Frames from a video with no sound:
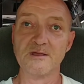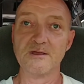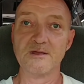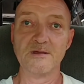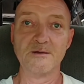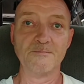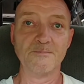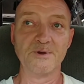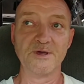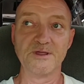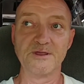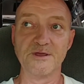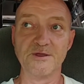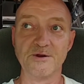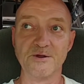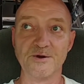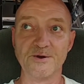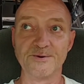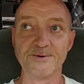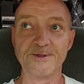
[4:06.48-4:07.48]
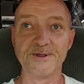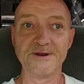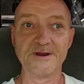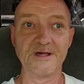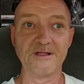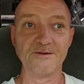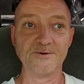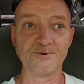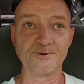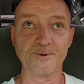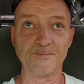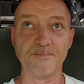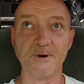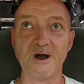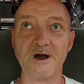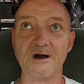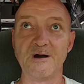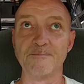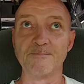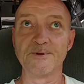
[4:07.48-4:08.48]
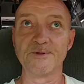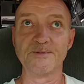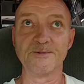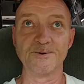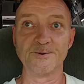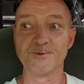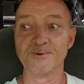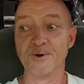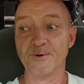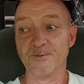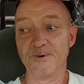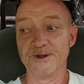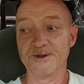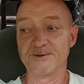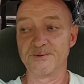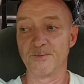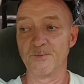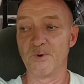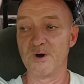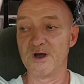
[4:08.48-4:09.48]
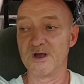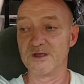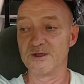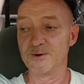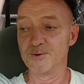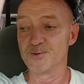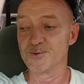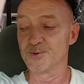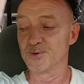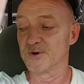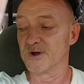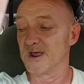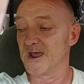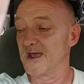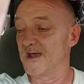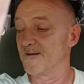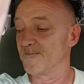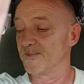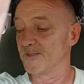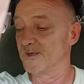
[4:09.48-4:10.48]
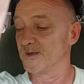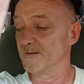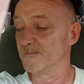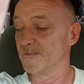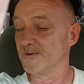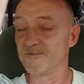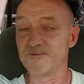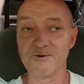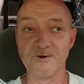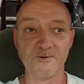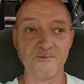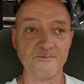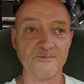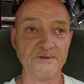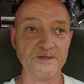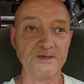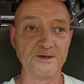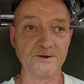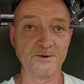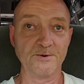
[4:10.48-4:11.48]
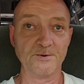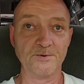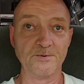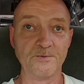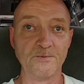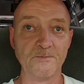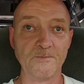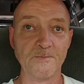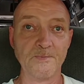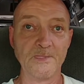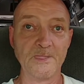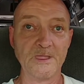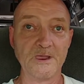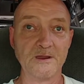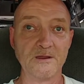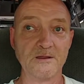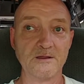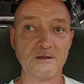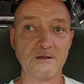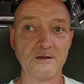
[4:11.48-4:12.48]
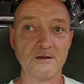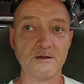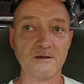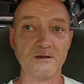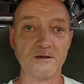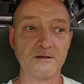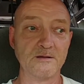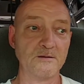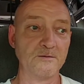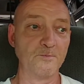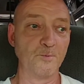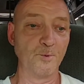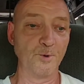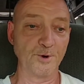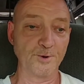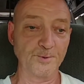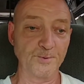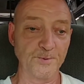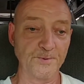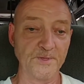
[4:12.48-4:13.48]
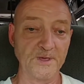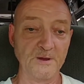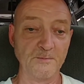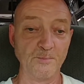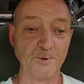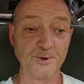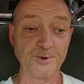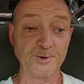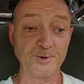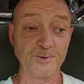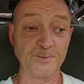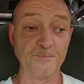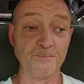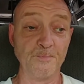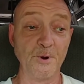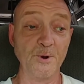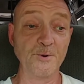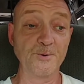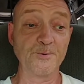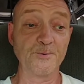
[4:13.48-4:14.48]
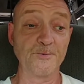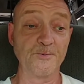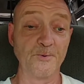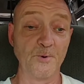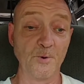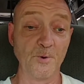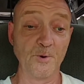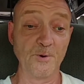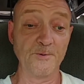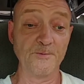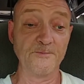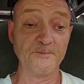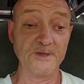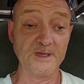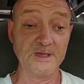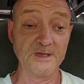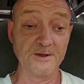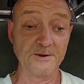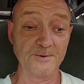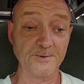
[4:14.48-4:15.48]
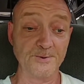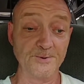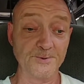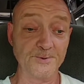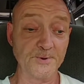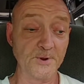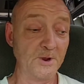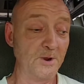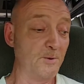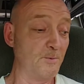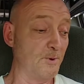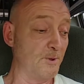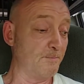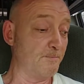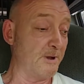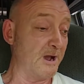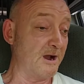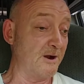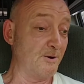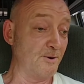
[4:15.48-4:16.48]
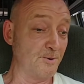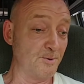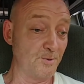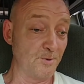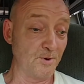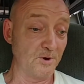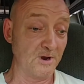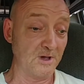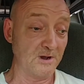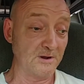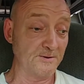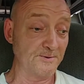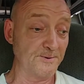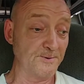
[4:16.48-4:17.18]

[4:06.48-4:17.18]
But, at $10 a pop, there's no reason why you shouldn't have them if your vehicle works with them, which is most Ford vehicles with power door locks.